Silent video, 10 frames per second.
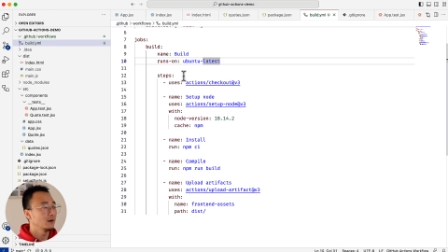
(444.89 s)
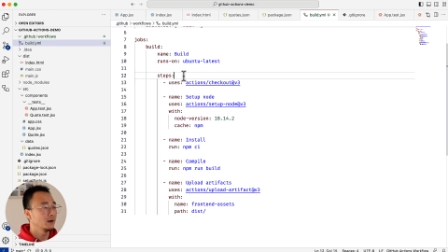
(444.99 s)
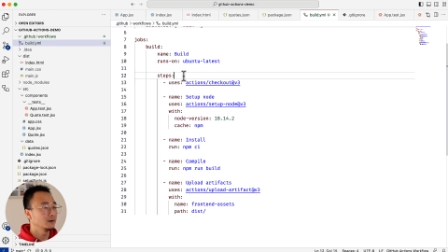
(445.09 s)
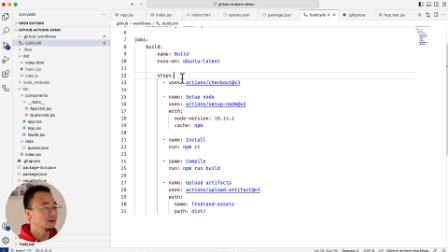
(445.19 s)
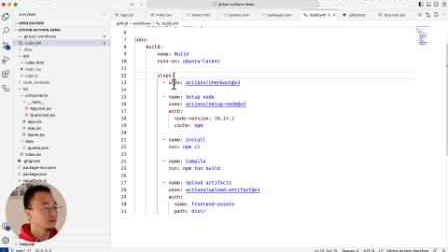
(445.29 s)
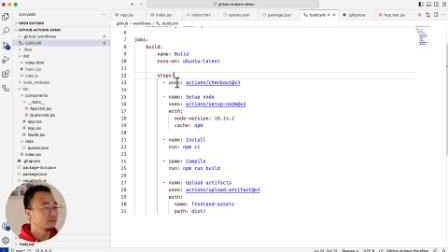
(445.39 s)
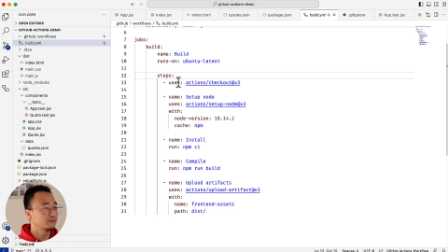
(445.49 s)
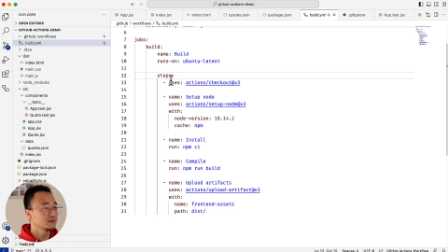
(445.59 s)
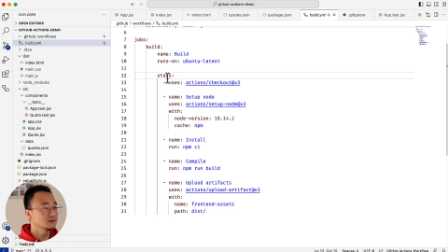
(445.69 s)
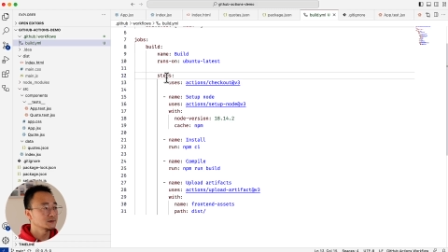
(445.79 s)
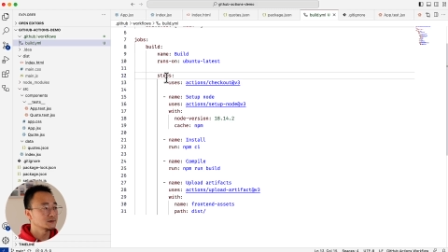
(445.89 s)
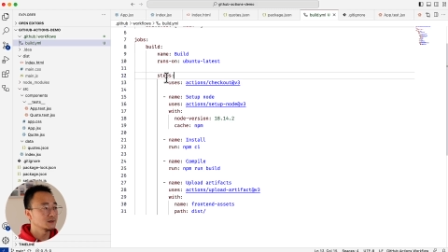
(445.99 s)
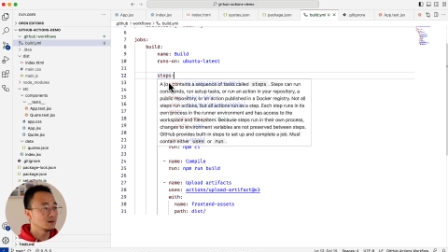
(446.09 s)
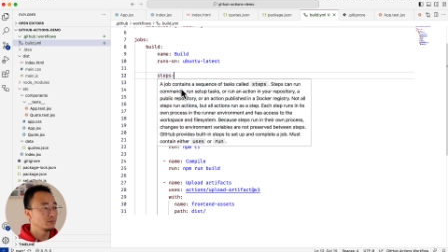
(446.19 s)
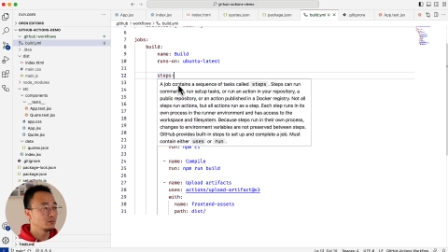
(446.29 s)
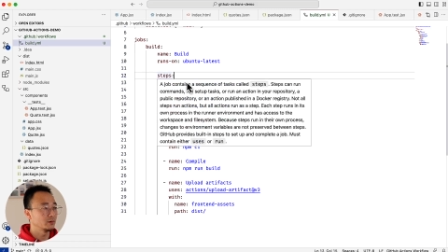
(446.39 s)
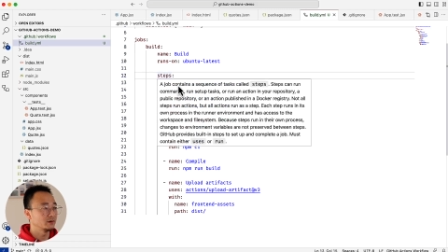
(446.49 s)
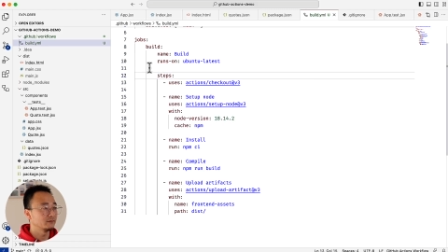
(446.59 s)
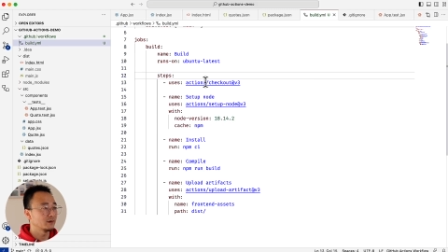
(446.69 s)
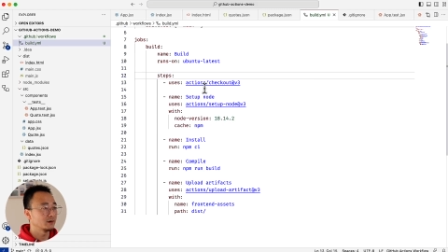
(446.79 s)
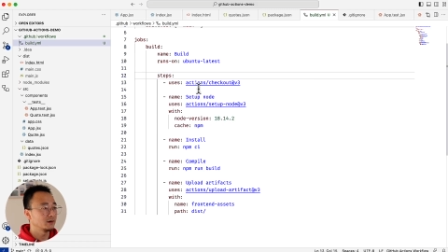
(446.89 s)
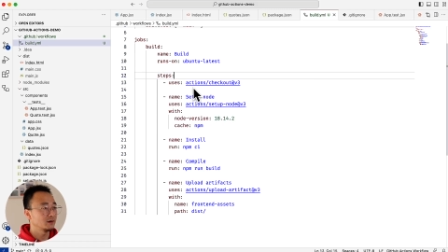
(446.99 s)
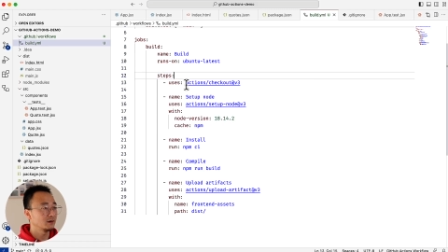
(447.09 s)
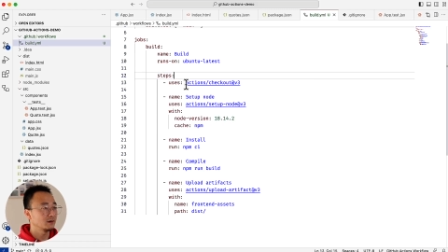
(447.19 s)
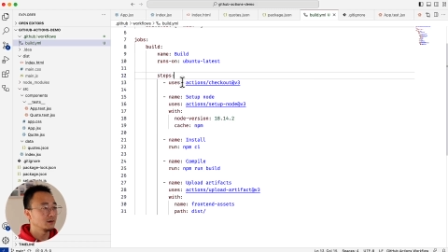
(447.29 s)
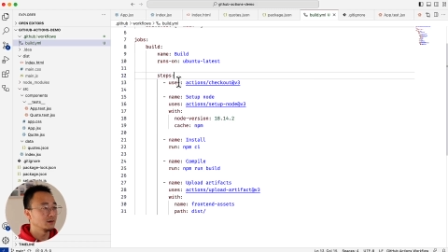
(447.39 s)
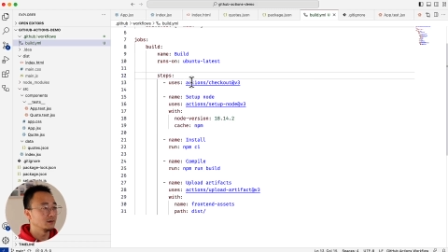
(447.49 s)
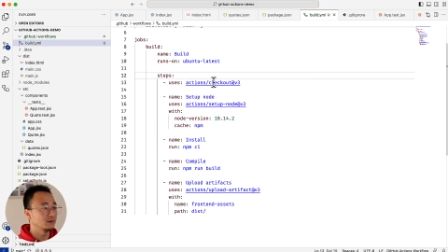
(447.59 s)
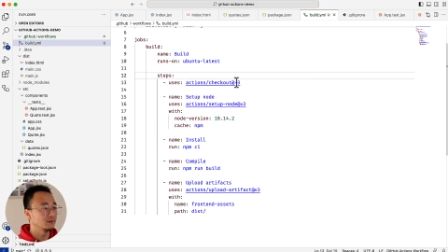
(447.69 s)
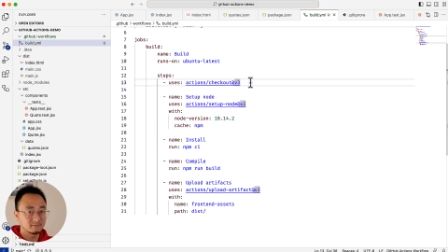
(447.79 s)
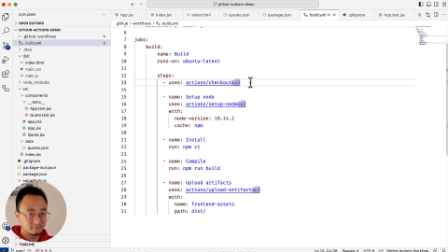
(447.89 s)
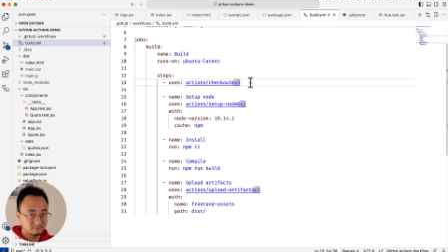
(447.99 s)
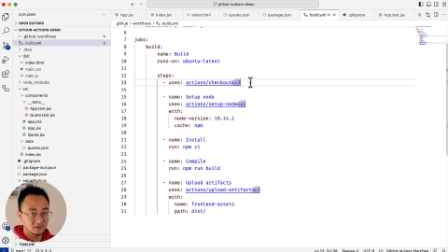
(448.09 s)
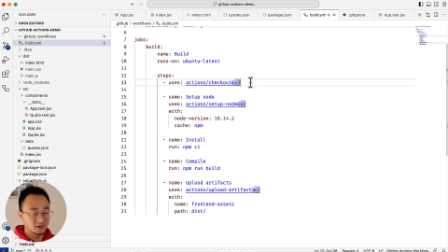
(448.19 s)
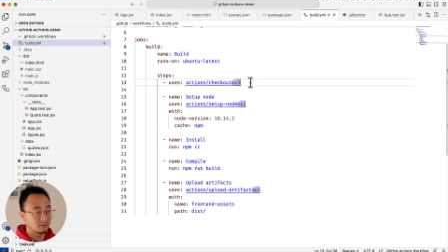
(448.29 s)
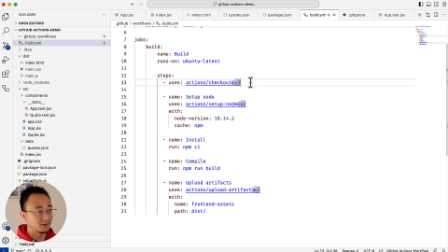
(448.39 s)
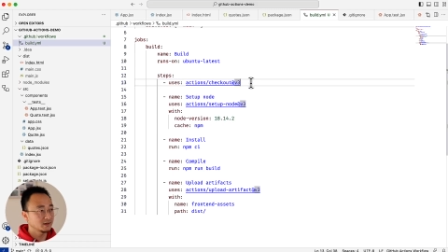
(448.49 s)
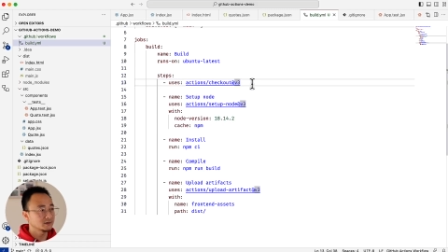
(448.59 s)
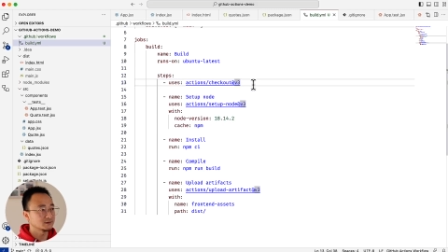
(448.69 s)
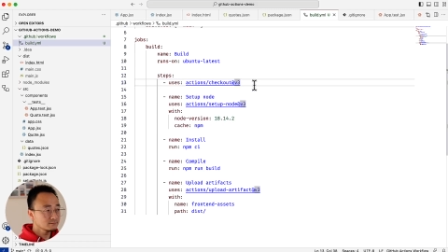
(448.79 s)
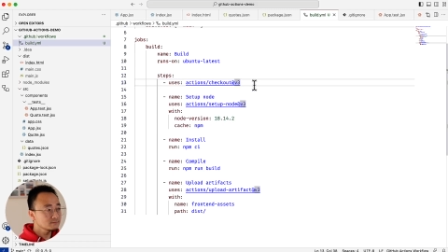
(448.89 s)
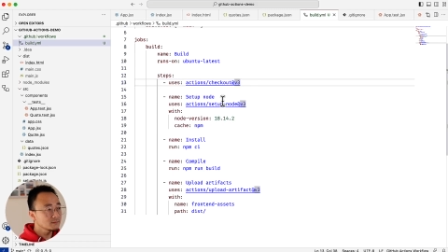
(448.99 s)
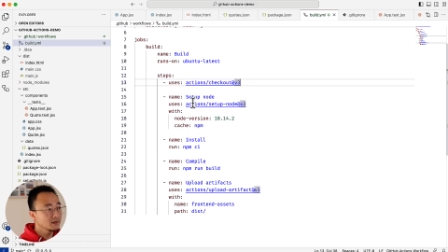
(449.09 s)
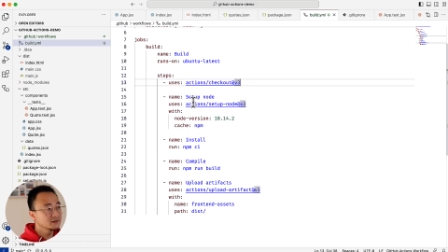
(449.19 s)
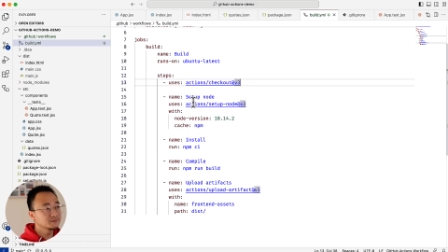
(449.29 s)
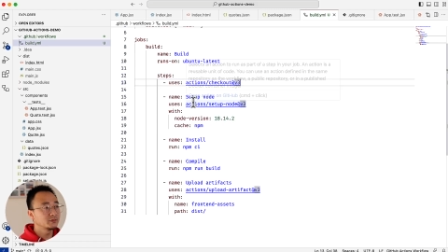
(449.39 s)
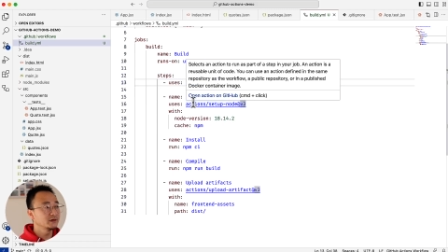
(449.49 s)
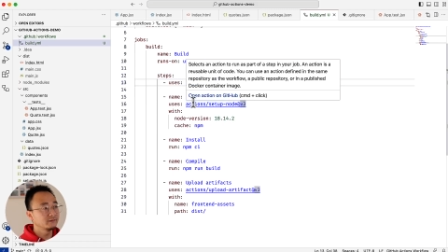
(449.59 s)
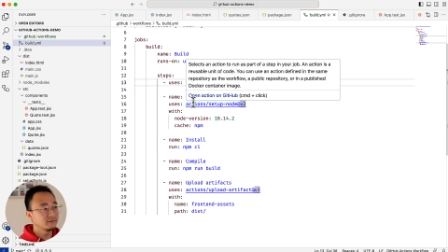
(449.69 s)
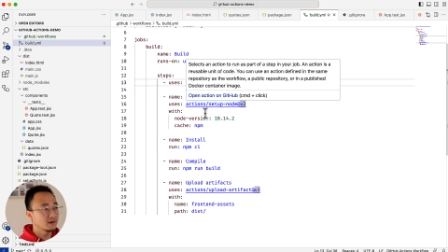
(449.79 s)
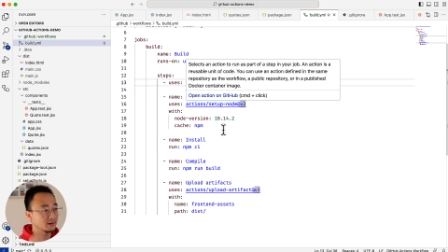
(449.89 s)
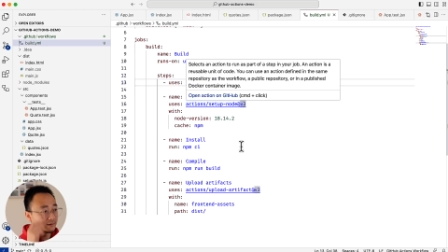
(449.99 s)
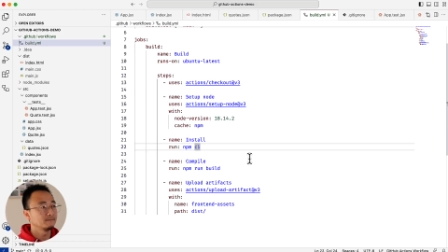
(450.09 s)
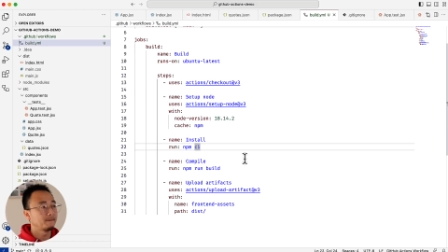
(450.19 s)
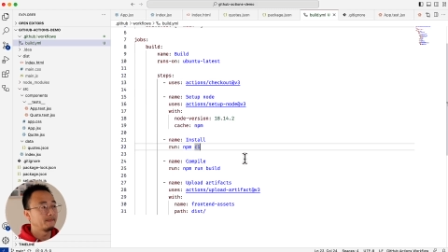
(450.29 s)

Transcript: And the first step we define here is GitHub action. It's predefined.